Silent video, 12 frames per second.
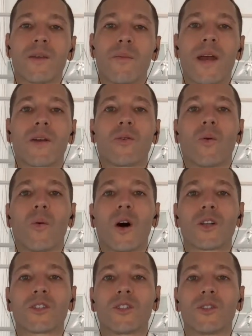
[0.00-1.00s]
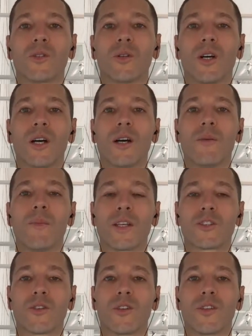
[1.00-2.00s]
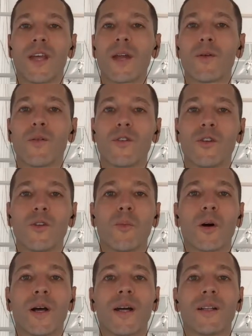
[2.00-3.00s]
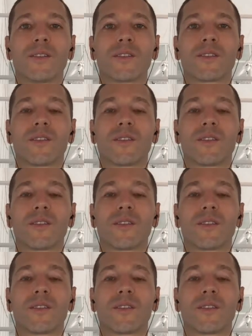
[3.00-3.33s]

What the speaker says: The bank will want to make sure that they review the plans.